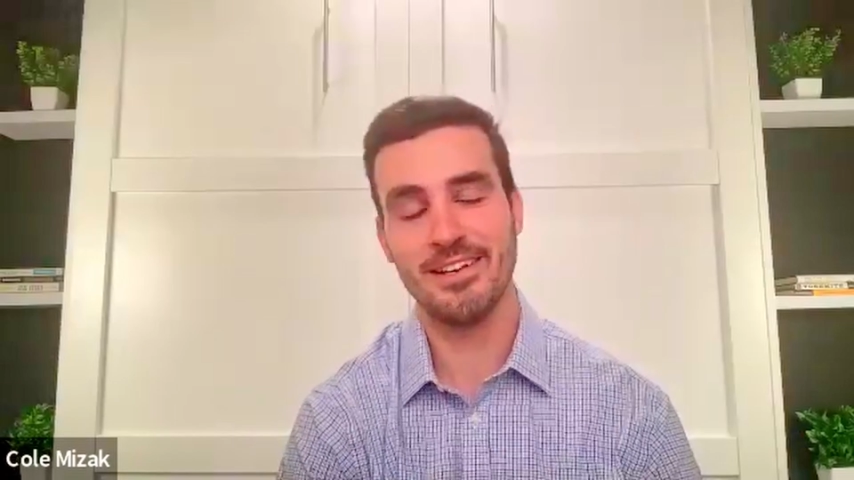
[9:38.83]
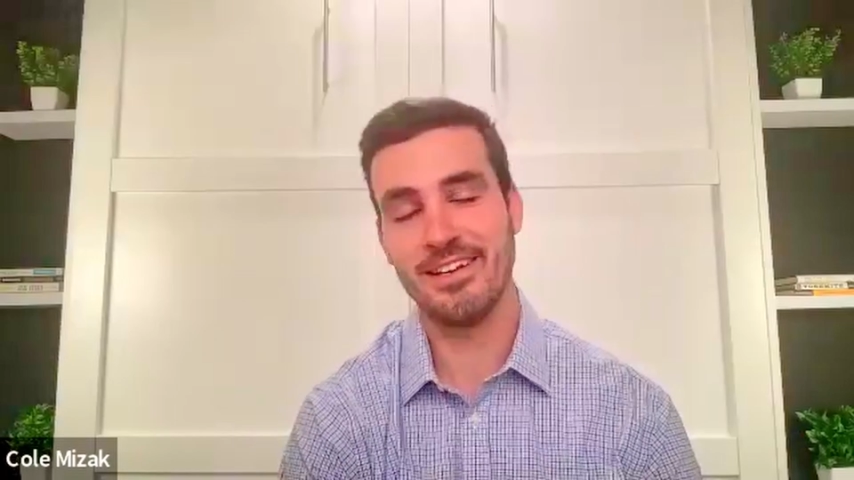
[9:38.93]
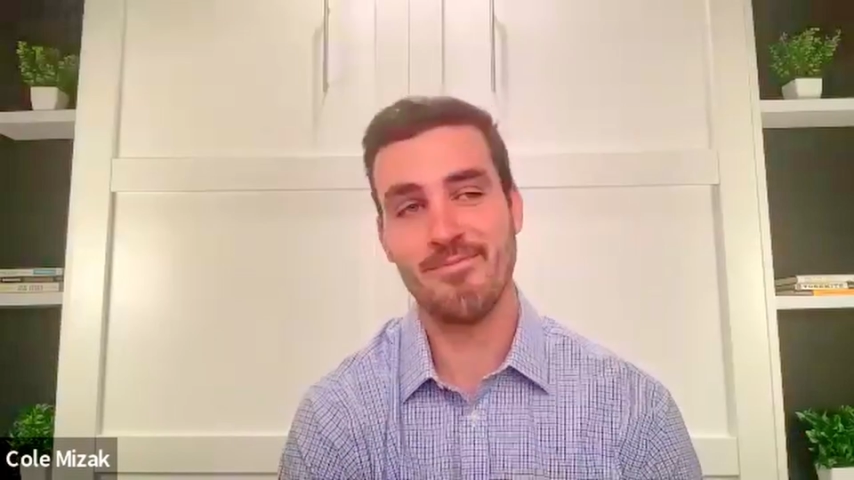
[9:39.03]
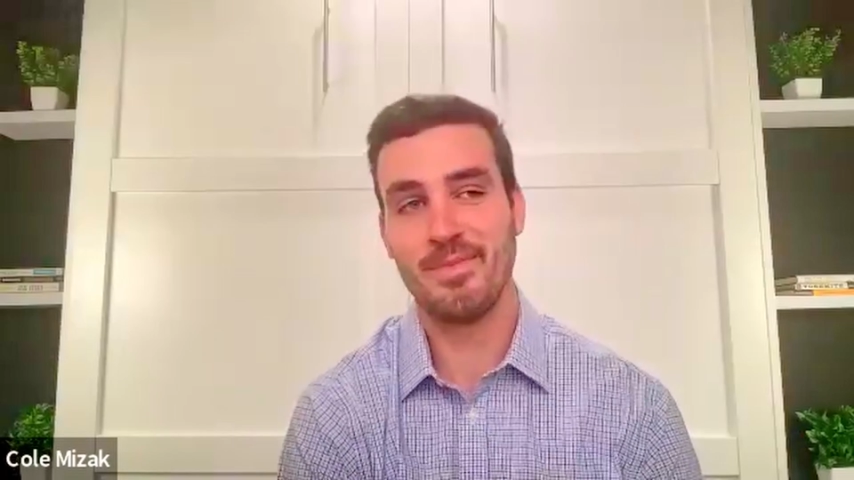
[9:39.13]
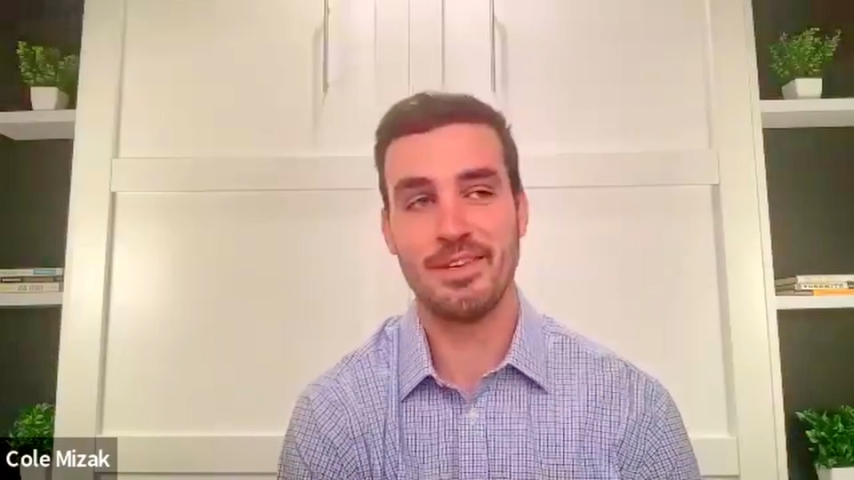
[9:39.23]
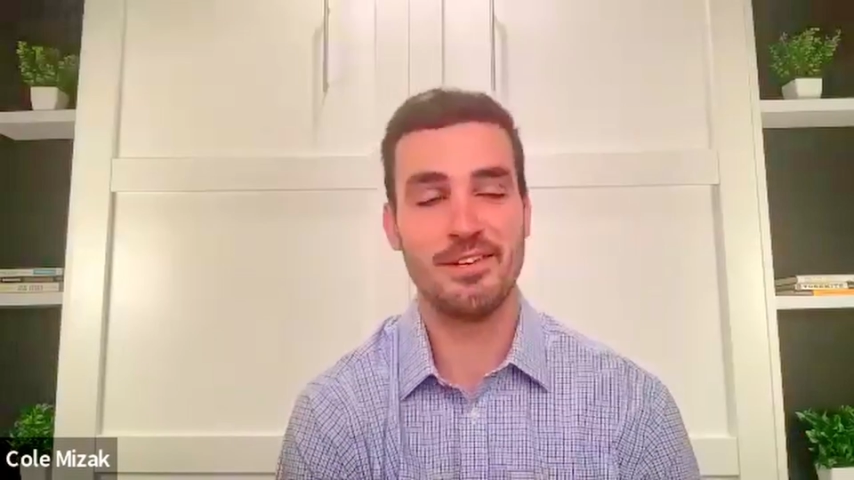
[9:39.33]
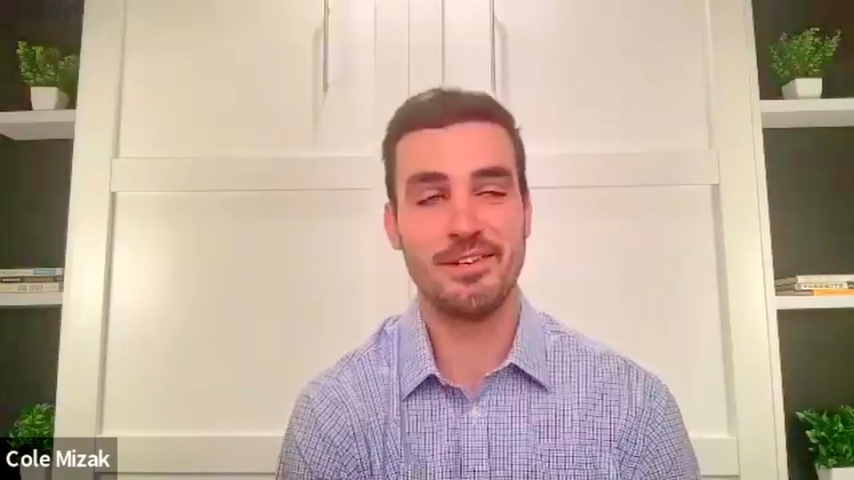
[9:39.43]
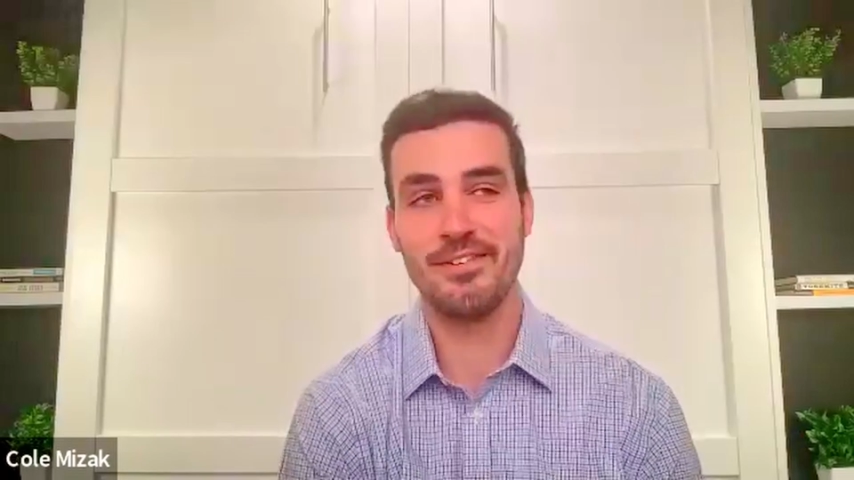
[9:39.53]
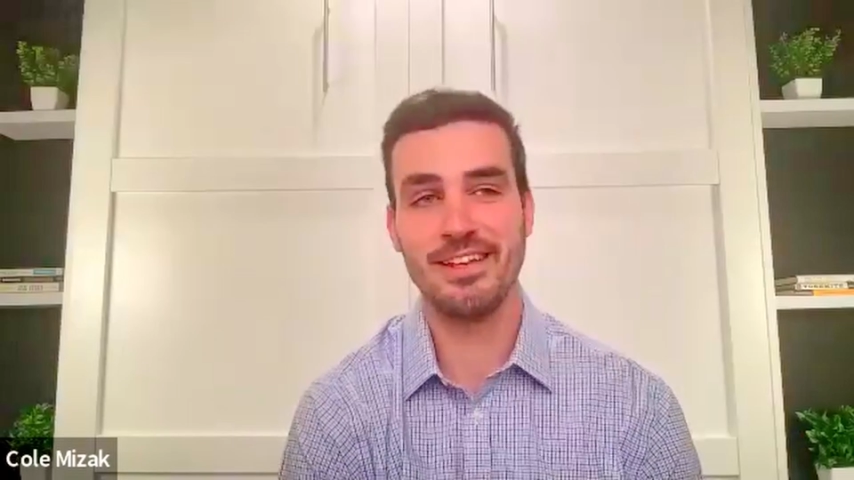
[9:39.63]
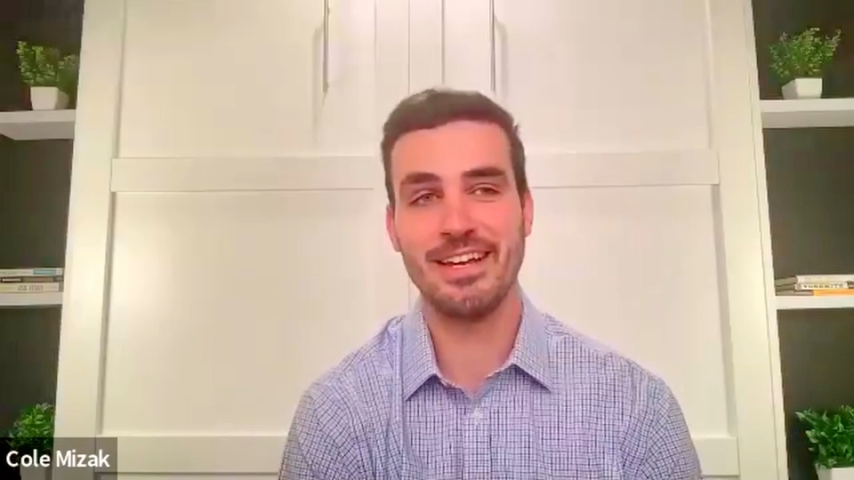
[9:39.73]
then you're
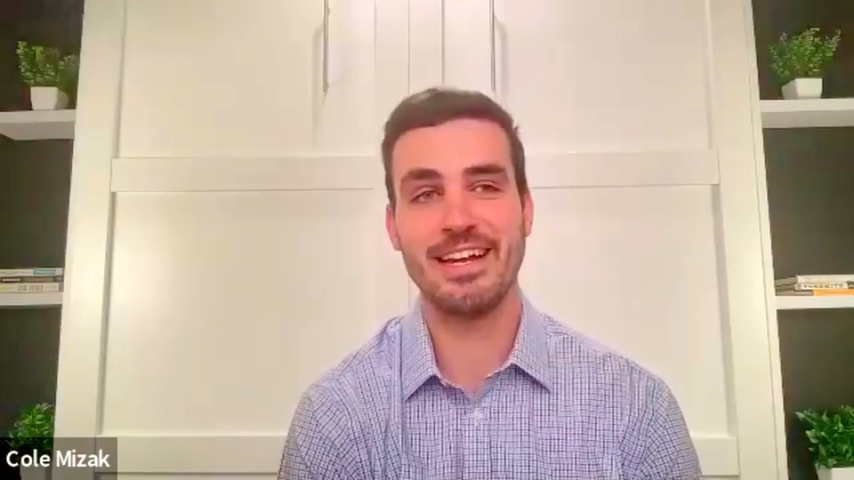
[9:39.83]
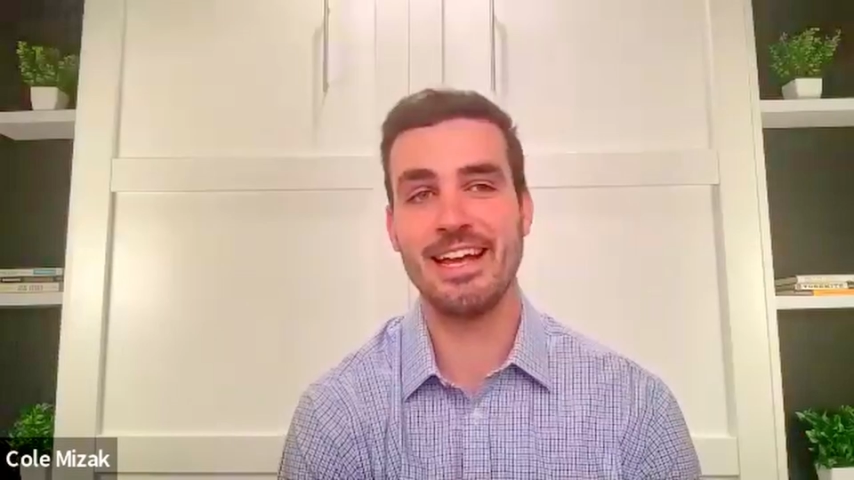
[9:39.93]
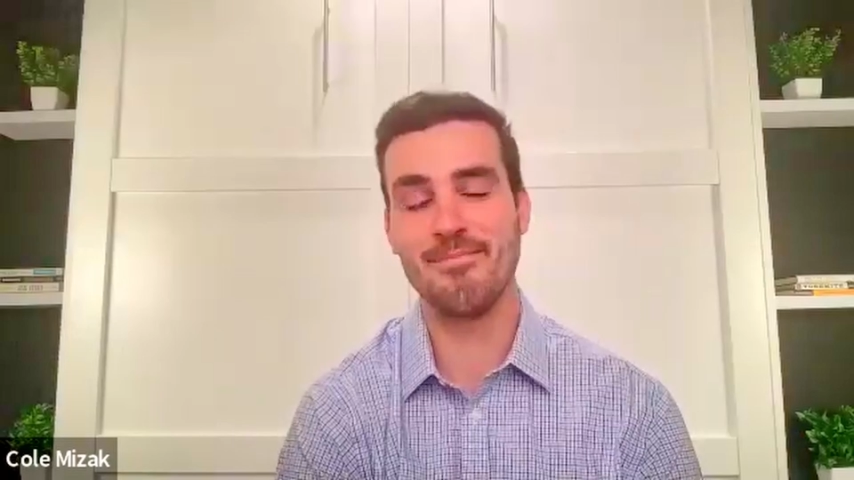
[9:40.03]
definitely going to get